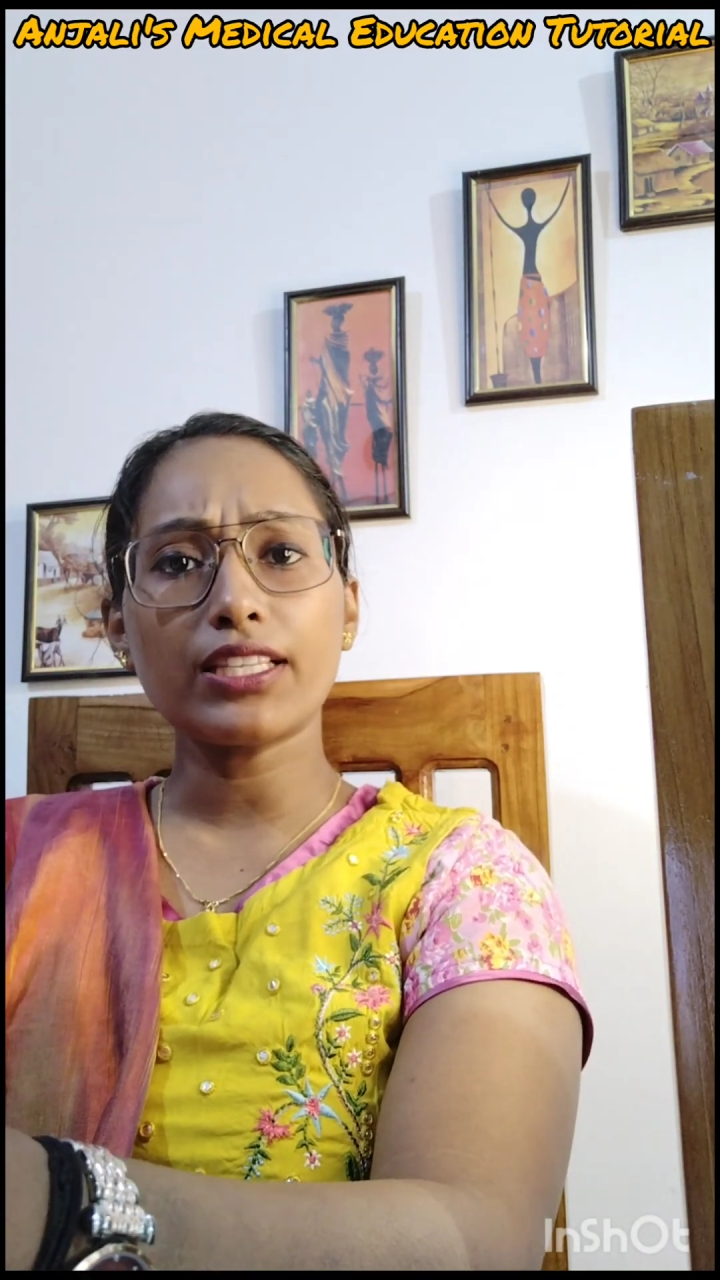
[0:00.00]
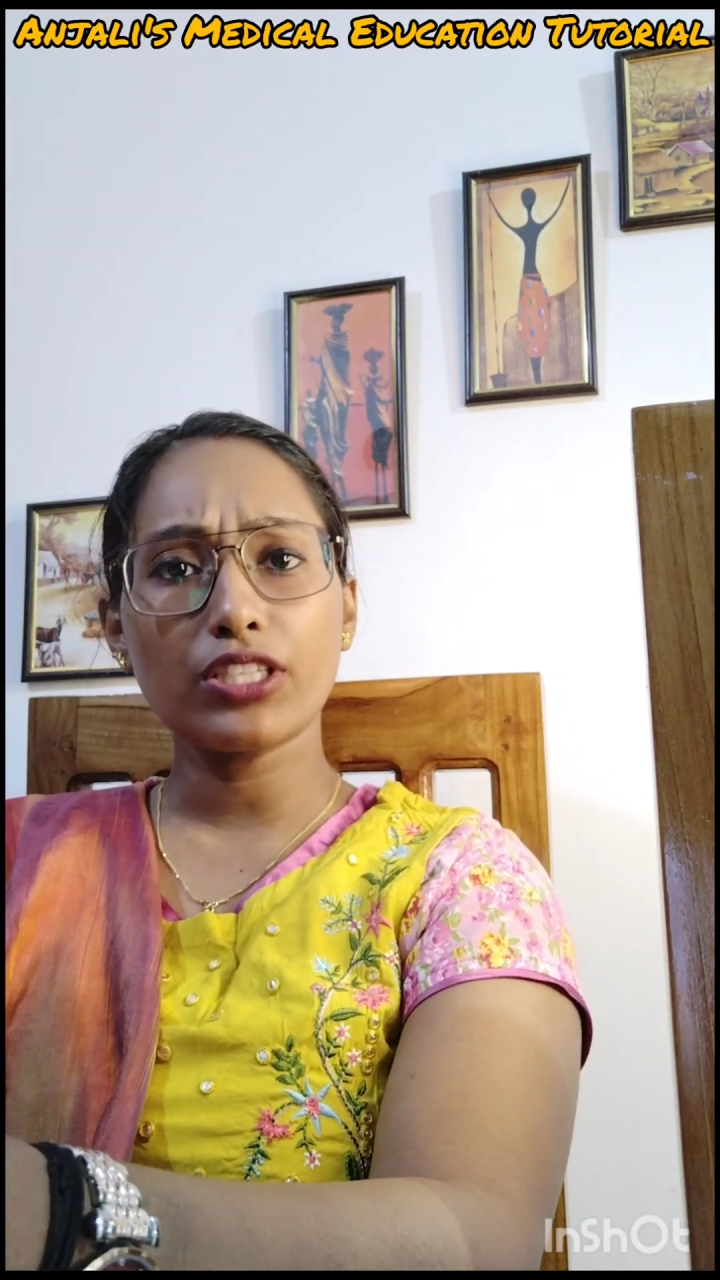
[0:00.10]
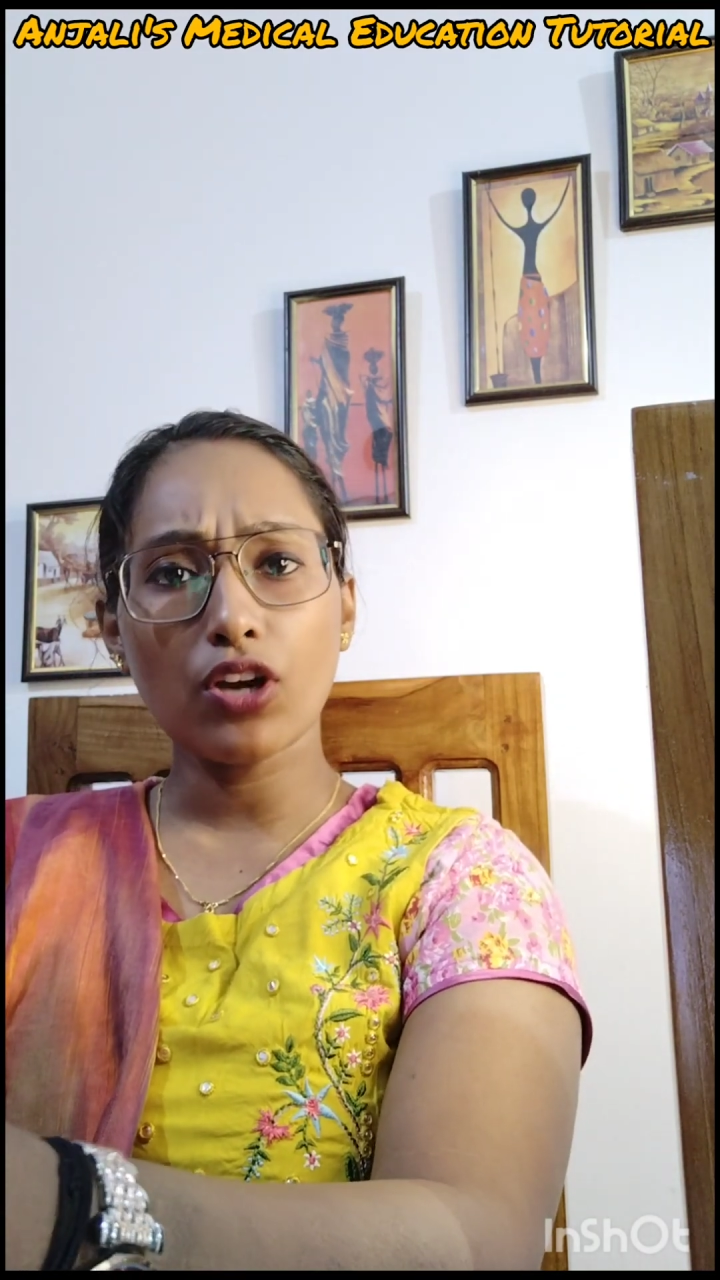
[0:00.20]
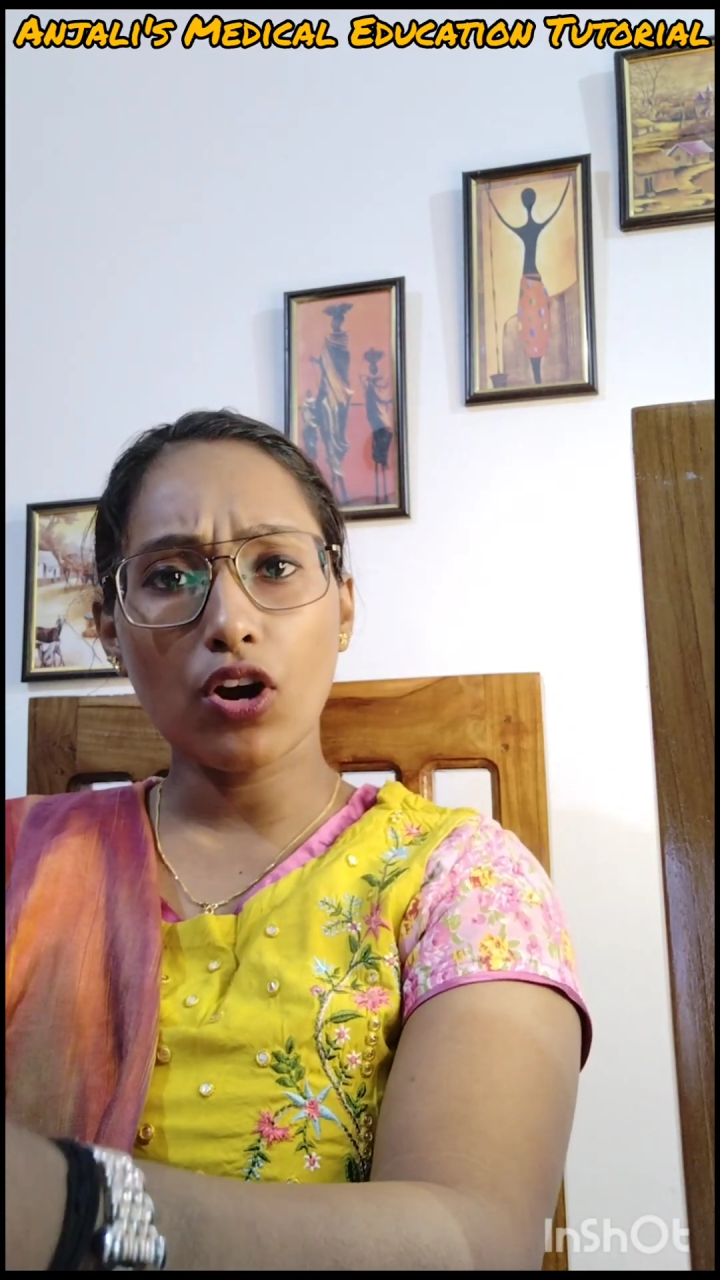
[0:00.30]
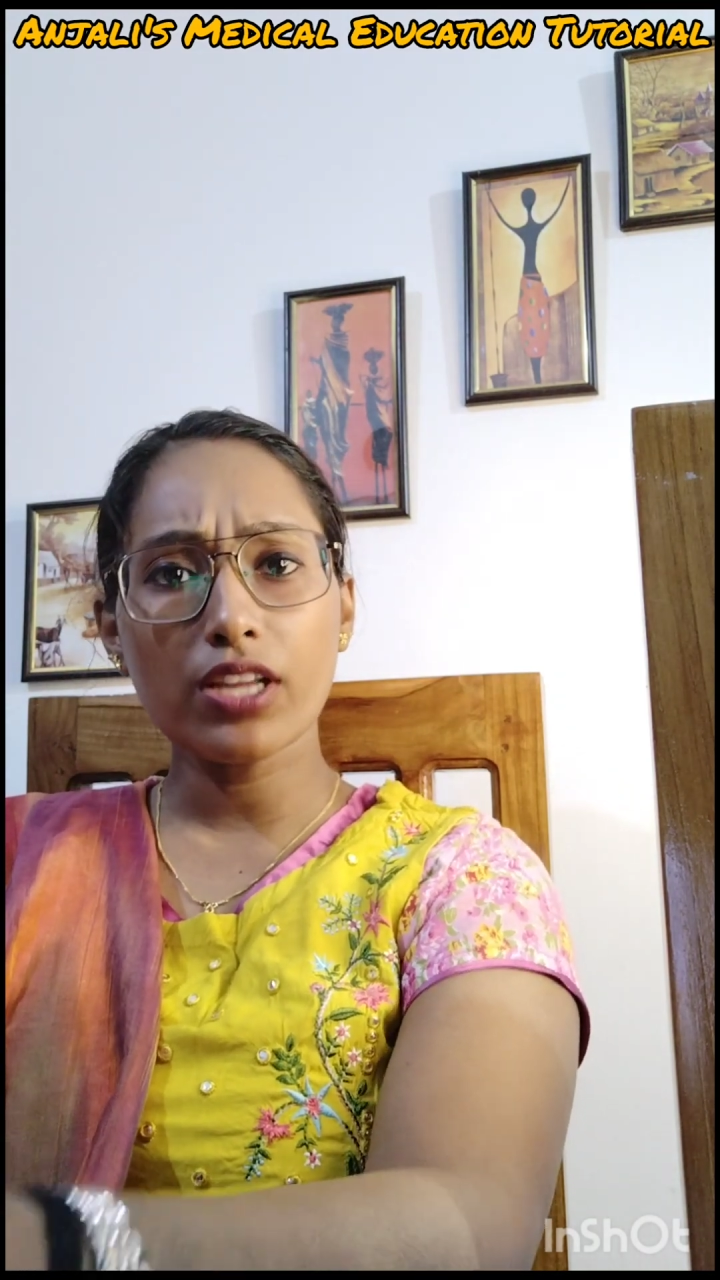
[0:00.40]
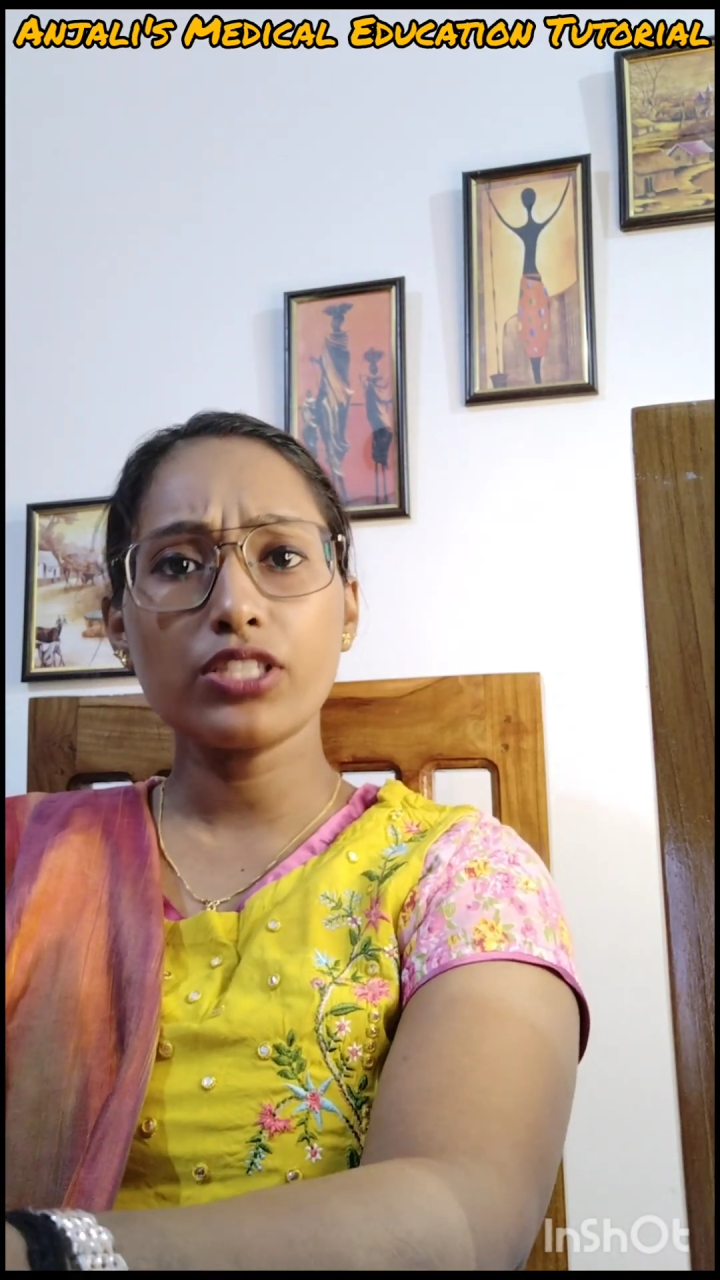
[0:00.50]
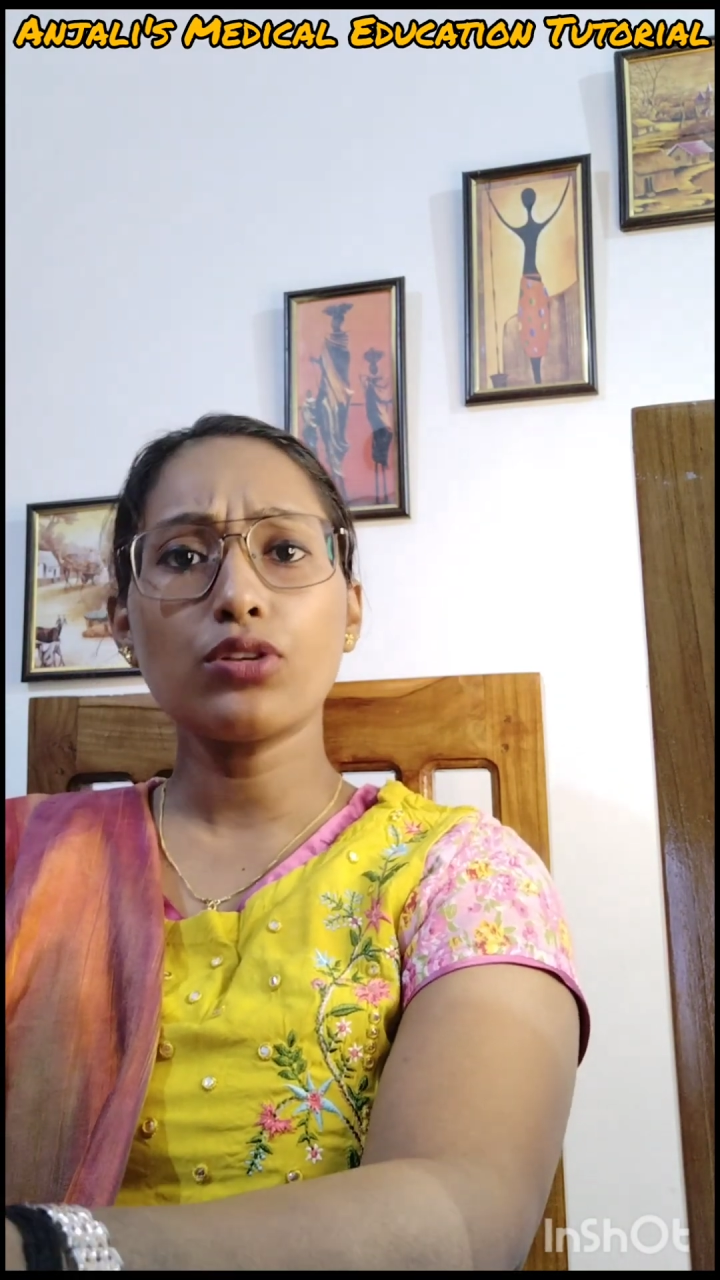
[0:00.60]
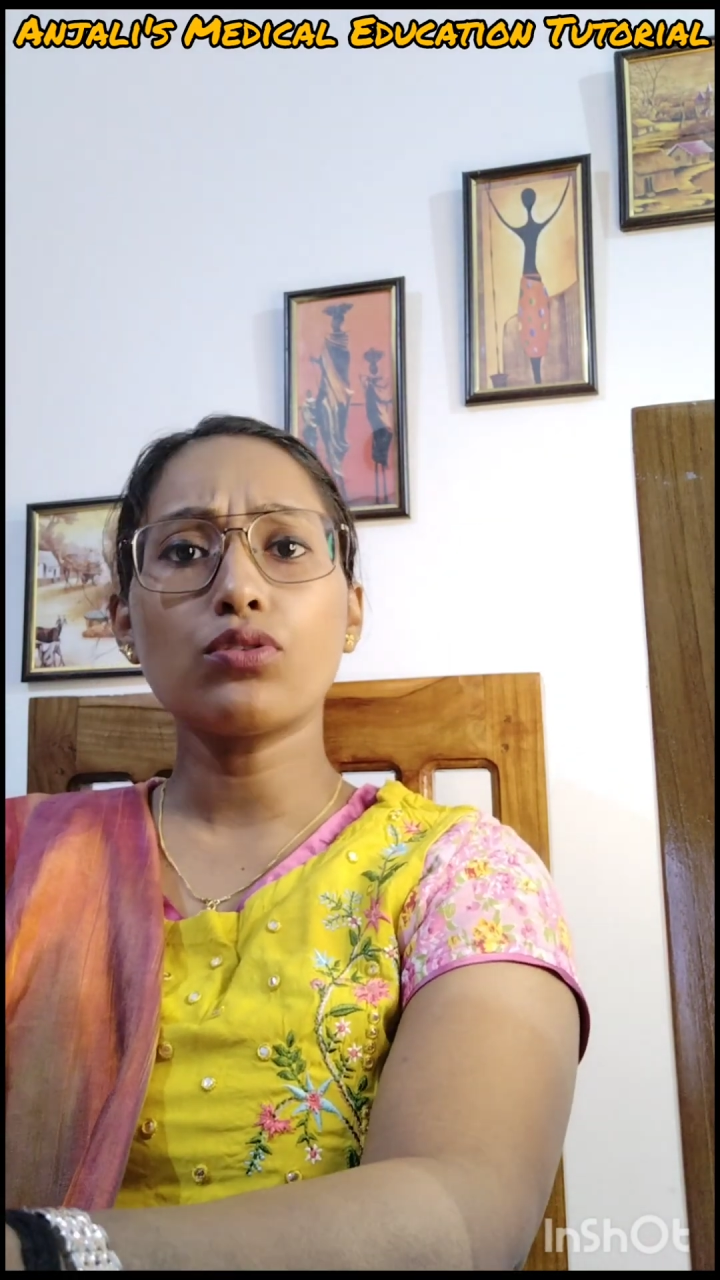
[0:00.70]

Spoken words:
etiology